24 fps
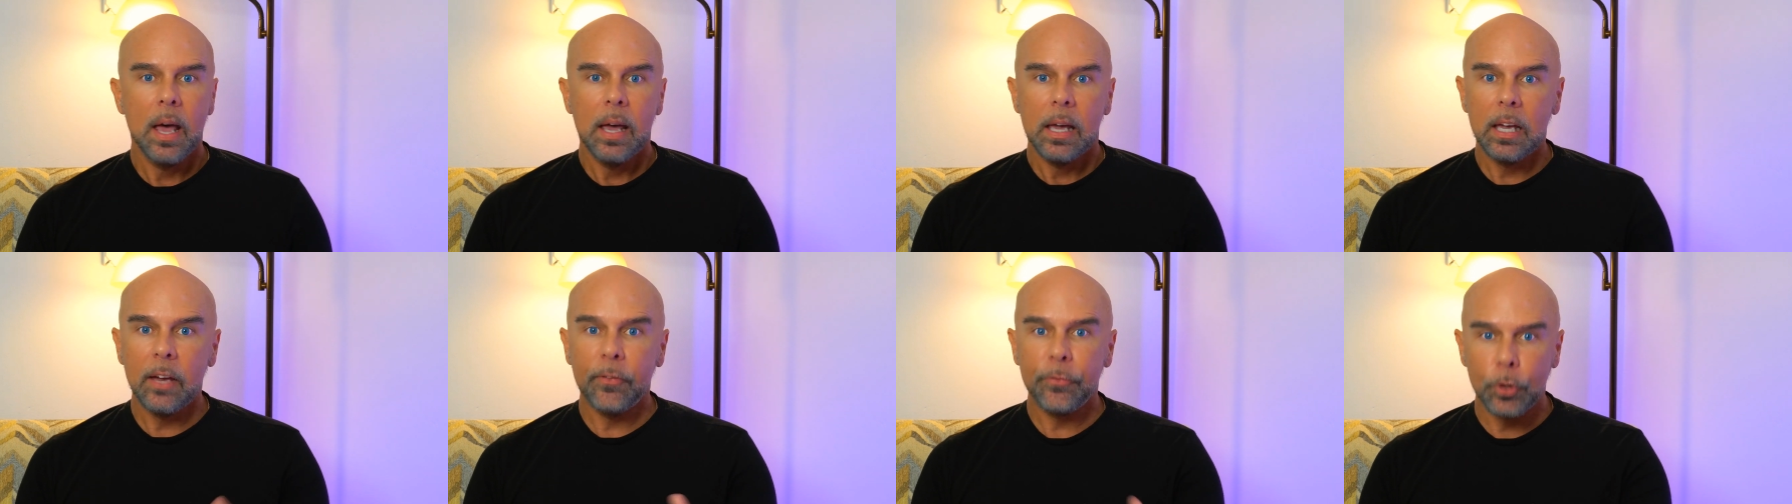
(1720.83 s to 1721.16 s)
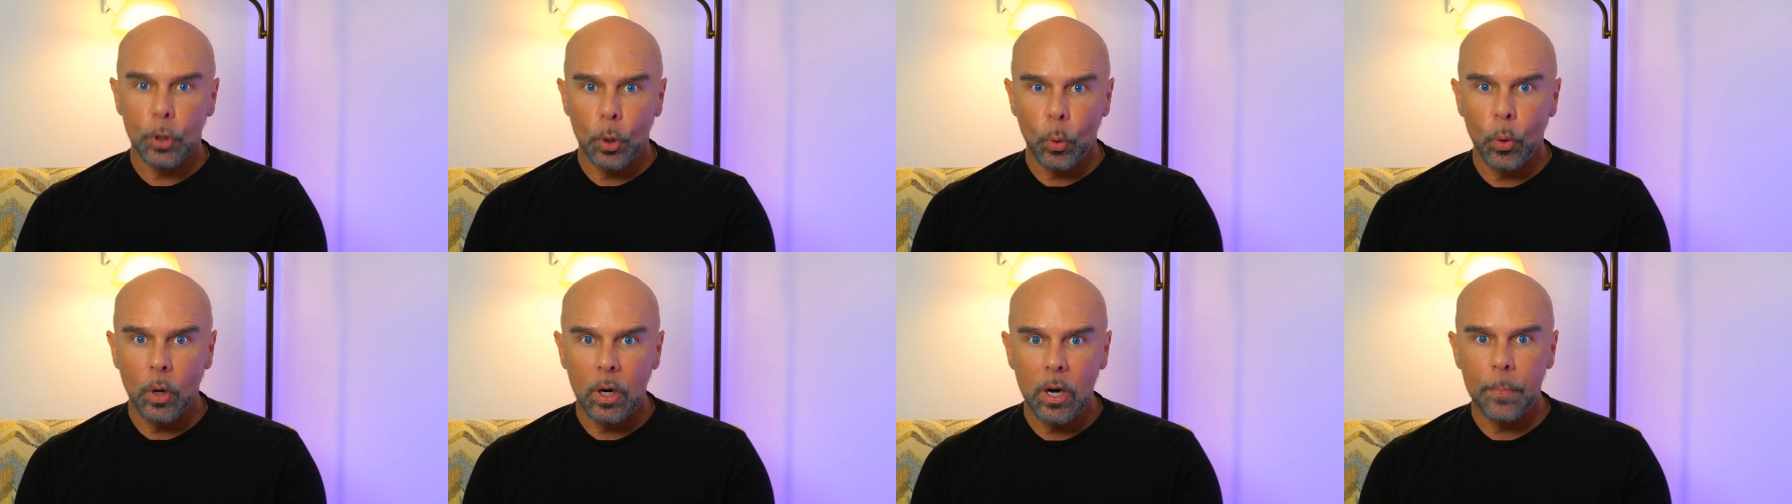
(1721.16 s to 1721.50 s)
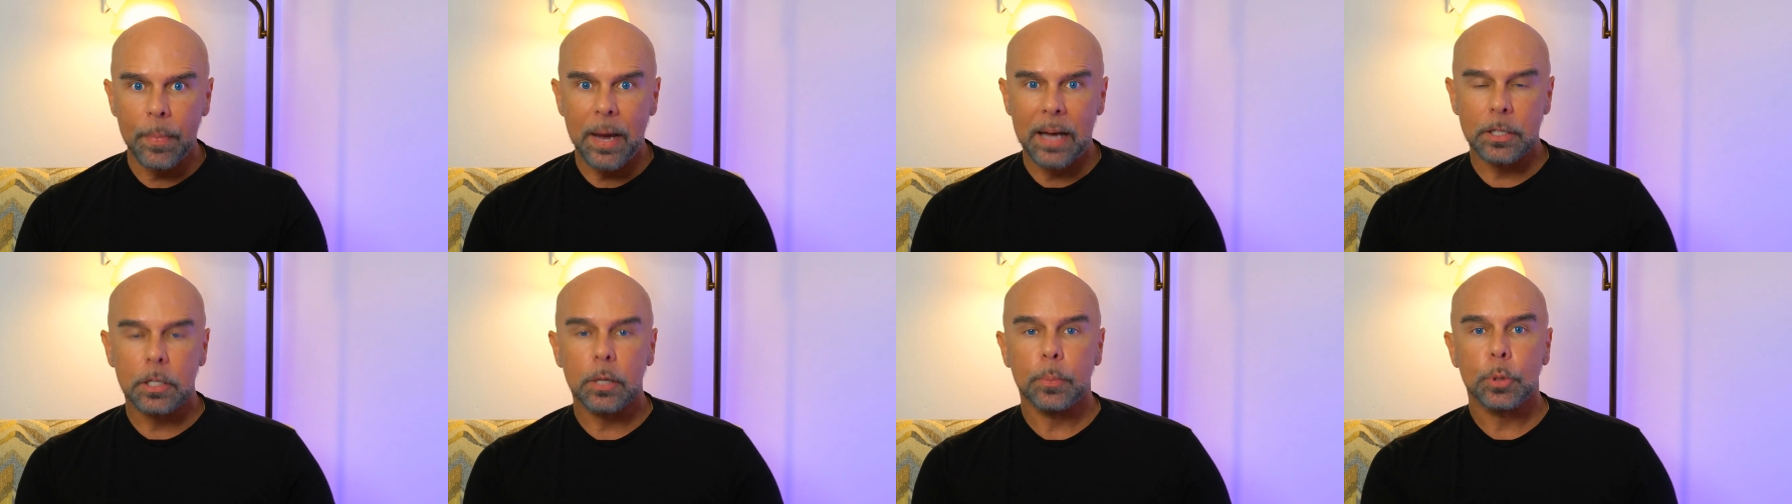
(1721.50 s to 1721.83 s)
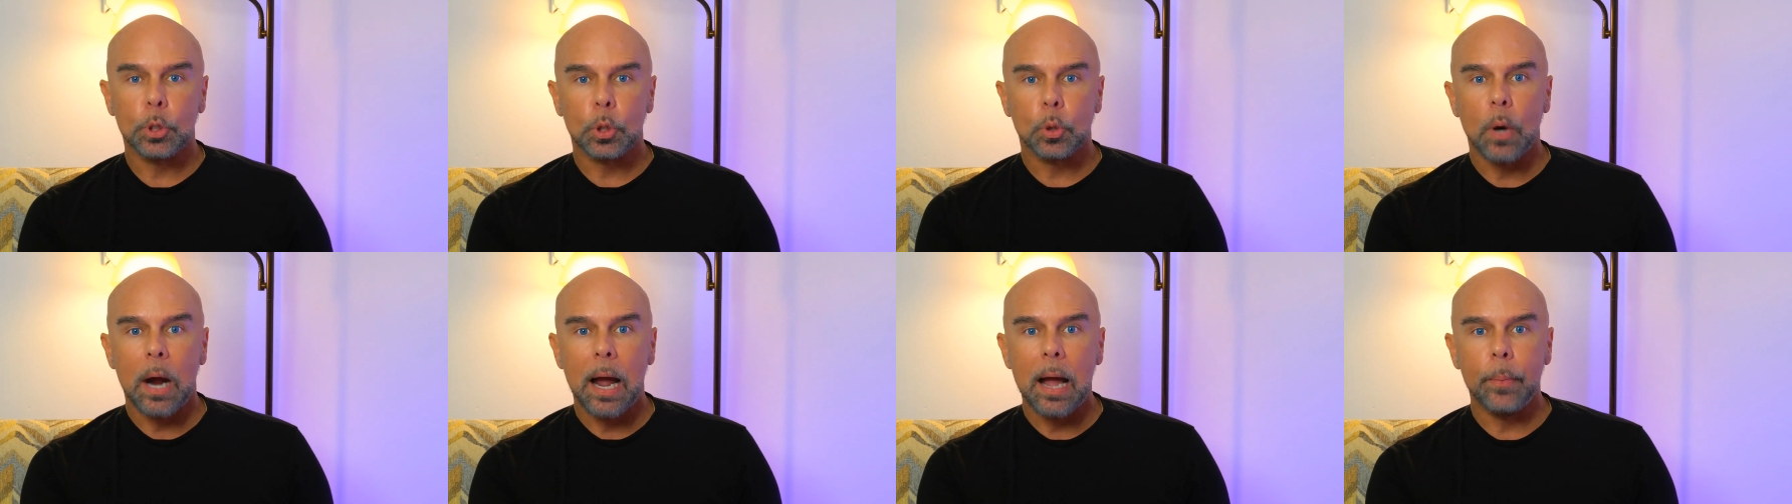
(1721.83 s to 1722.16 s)
If you're one of my
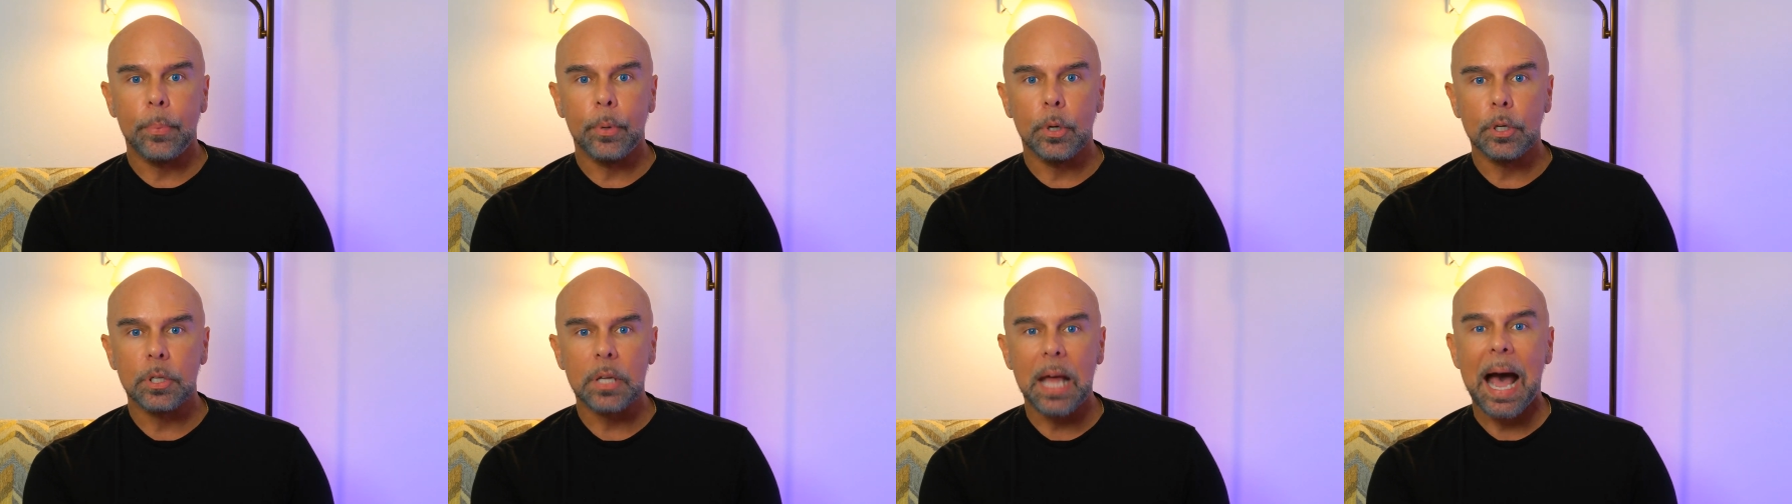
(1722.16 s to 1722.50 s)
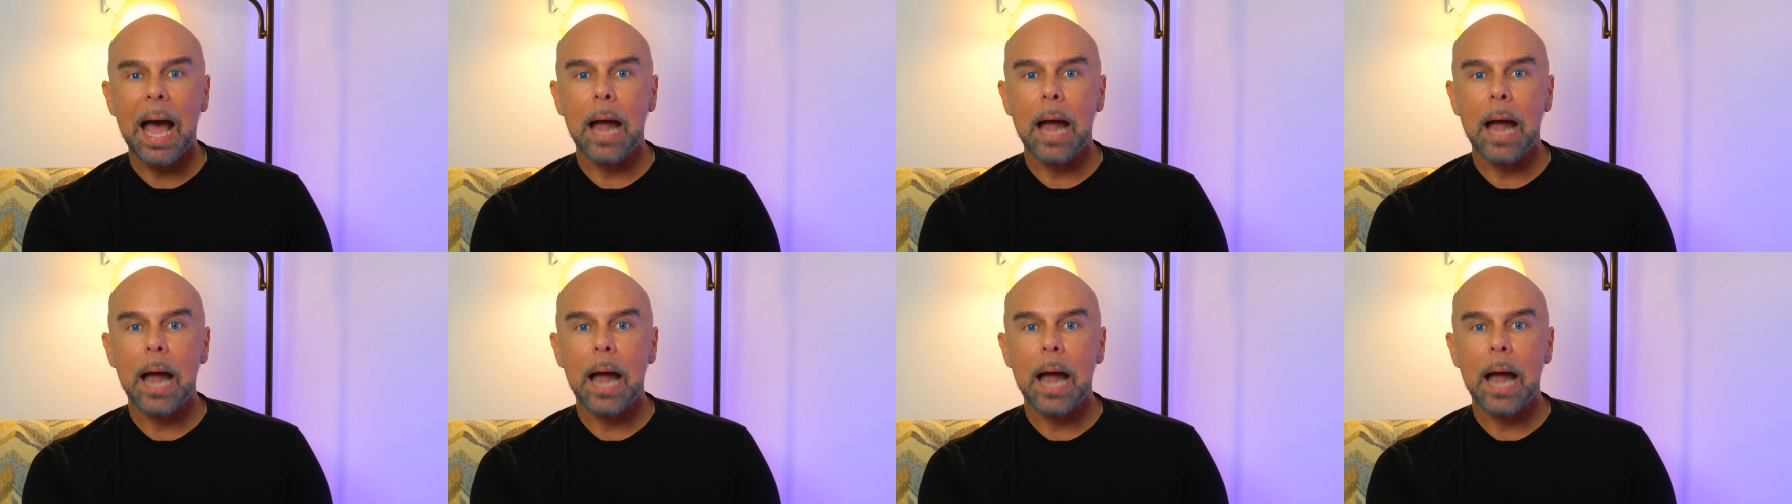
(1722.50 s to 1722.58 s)
subscribers,